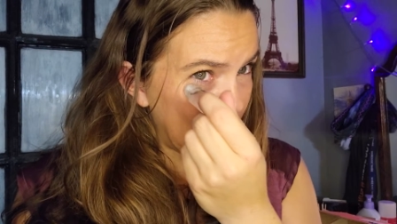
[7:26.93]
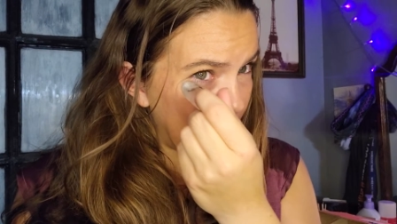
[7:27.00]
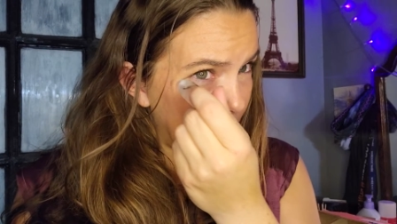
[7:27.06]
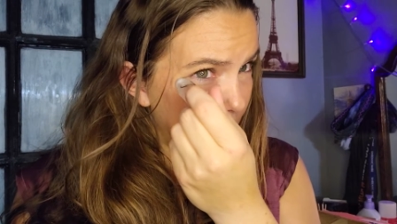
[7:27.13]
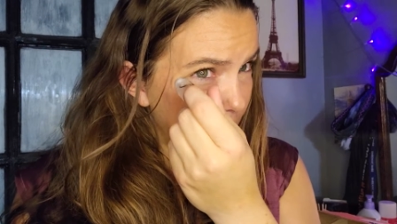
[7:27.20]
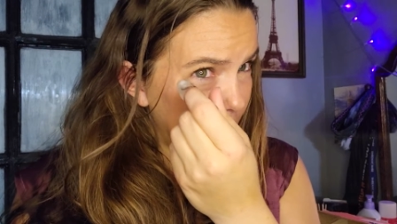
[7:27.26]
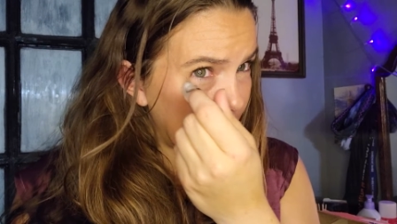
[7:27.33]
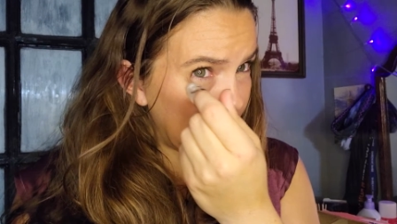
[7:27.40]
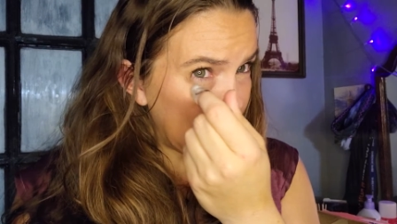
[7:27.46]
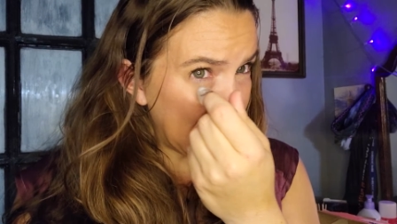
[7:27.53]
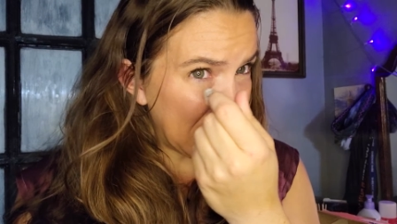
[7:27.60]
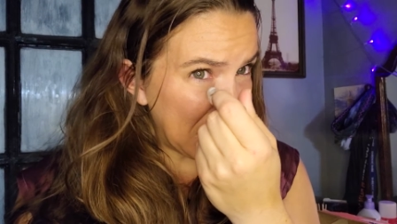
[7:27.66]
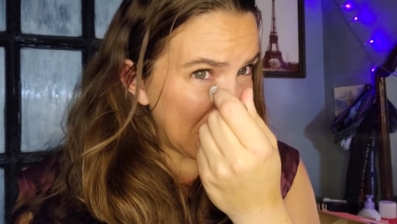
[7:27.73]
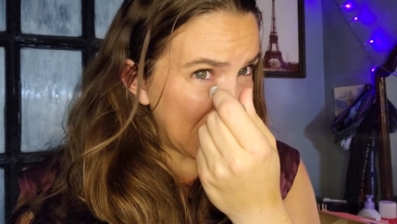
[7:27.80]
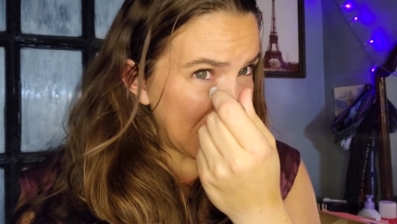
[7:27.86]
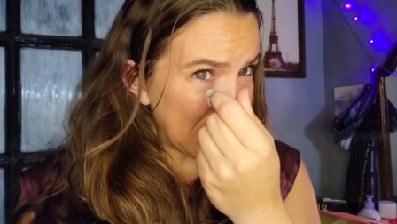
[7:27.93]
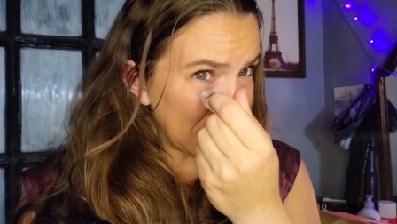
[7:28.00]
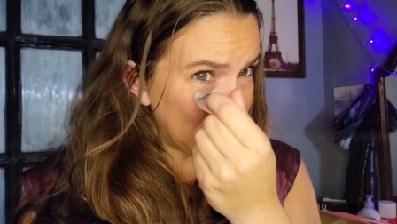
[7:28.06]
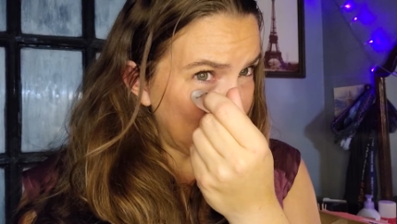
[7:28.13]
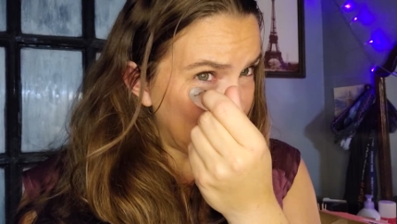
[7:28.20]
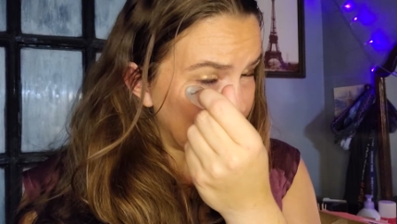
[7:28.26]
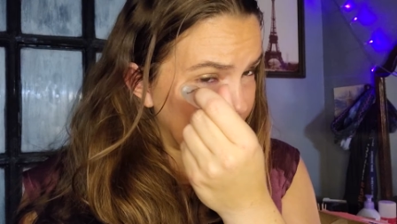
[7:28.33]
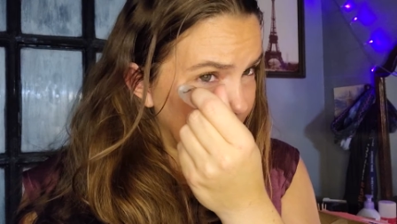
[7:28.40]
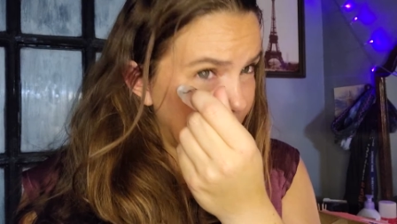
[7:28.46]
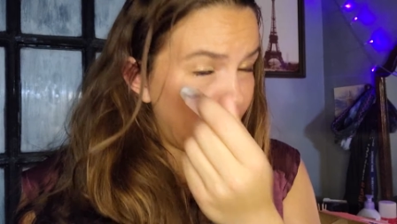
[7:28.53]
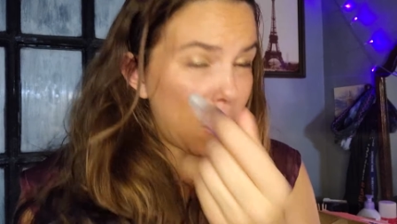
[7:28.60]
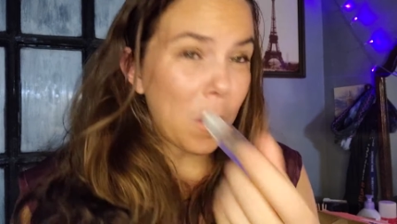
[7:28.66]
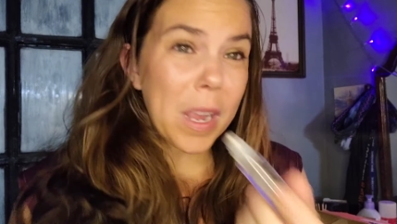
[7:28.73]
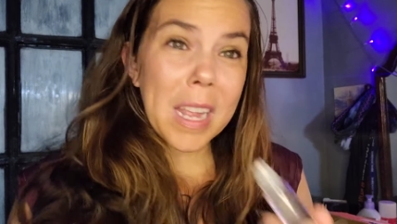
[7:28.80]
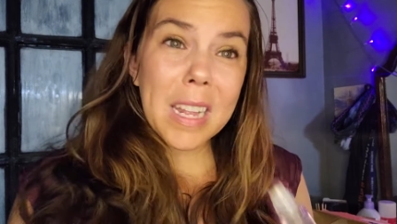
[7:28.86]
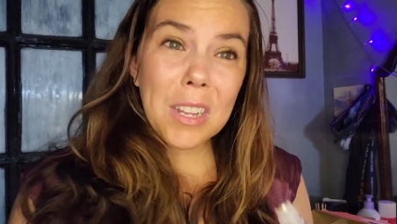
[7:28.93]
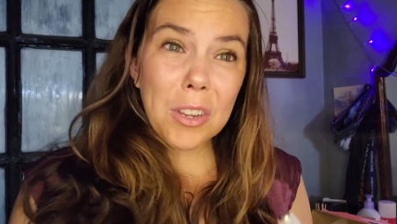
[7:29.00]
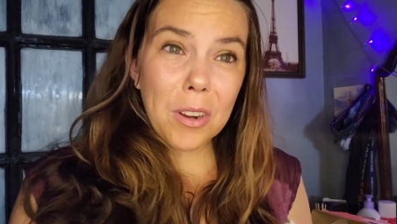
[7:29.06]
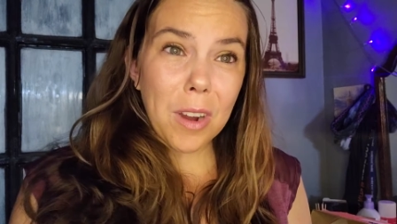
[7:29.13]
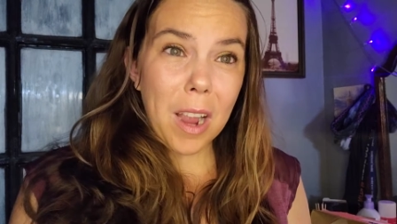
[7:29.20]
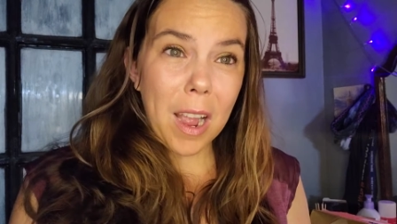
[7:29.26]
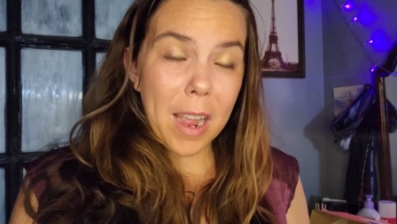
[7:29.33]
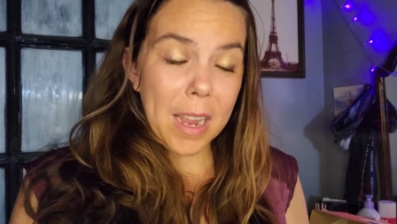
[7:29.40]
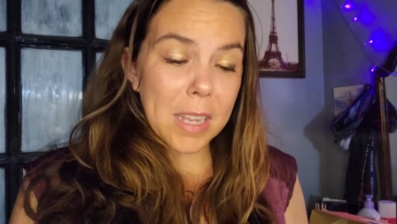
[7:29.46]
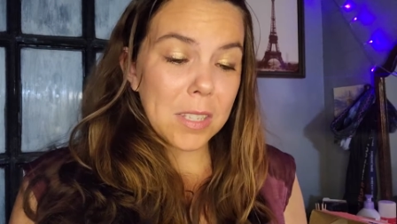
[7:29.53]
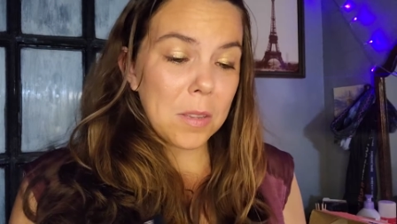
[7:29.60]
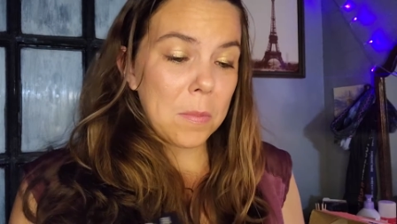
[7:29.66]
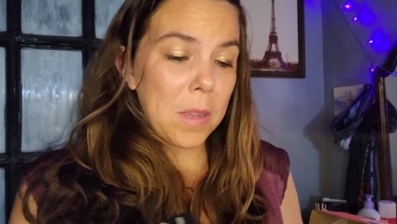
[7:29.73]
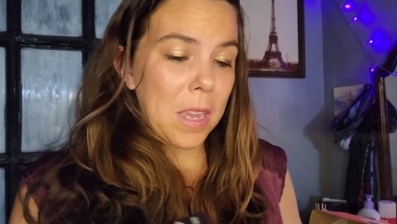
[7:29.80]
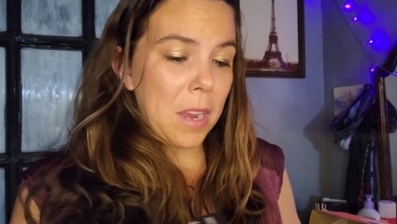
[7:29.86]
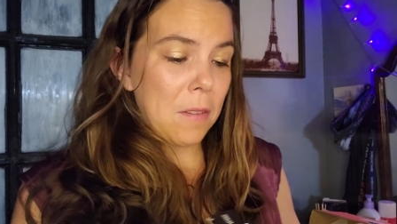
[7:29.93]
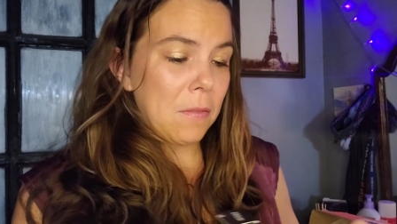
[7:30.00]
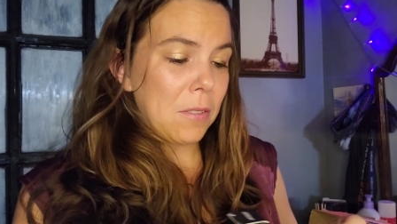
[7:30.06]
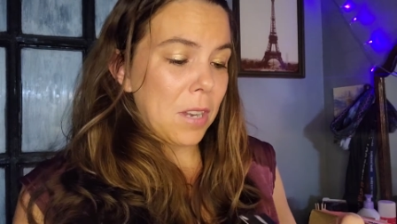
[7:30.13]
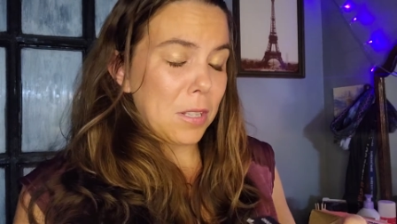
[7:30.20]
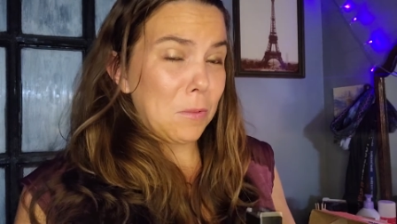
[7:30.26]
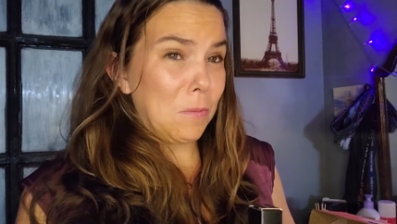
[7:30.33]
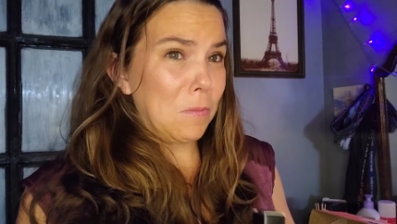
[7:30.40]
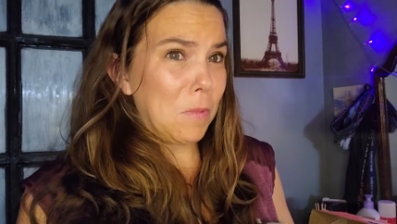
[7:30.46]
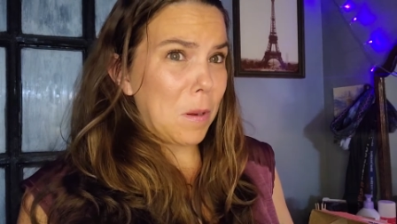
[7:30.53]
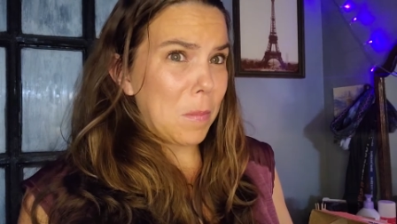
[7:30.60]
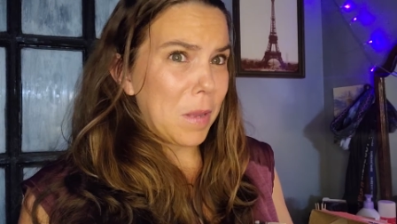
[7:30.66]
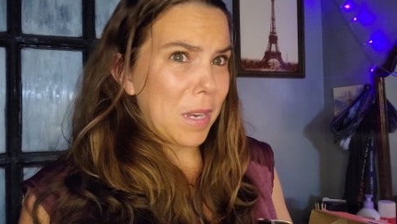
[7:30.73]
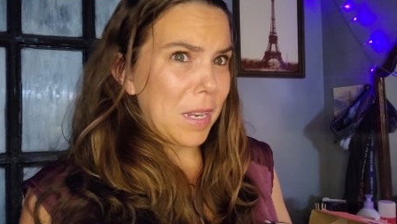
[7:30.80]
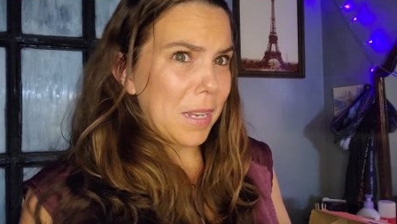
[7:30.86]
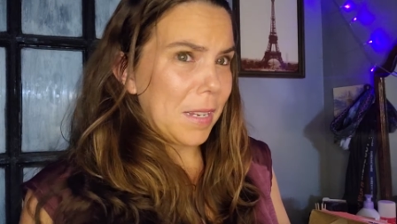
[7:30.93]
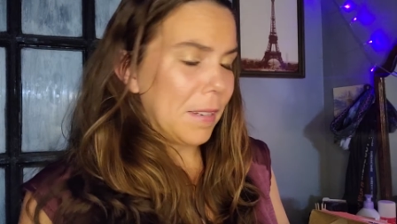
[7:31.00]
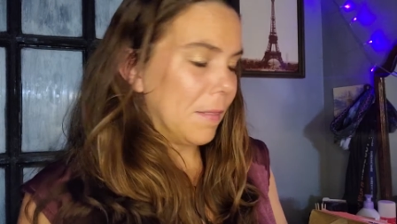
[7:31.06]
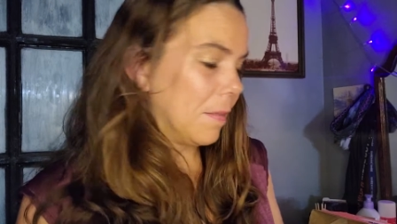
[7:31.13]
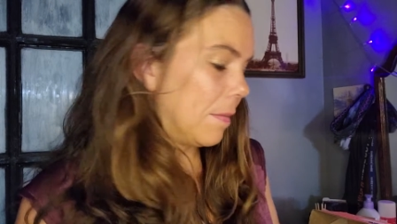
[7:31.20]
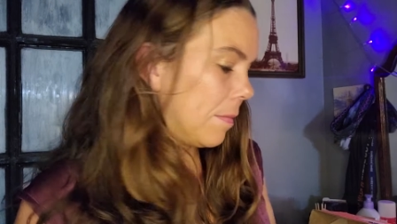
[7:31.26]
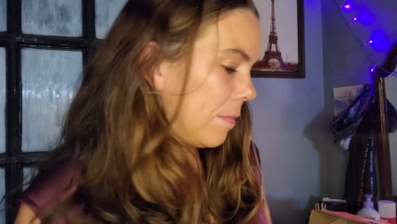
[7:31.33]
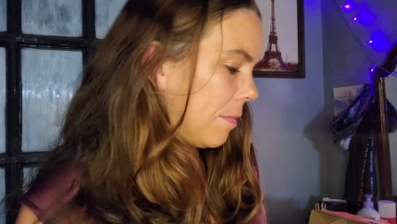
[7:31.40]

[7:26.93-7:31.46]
I don't think any of that's supposed to go in your eye, so be careful not to rub it in.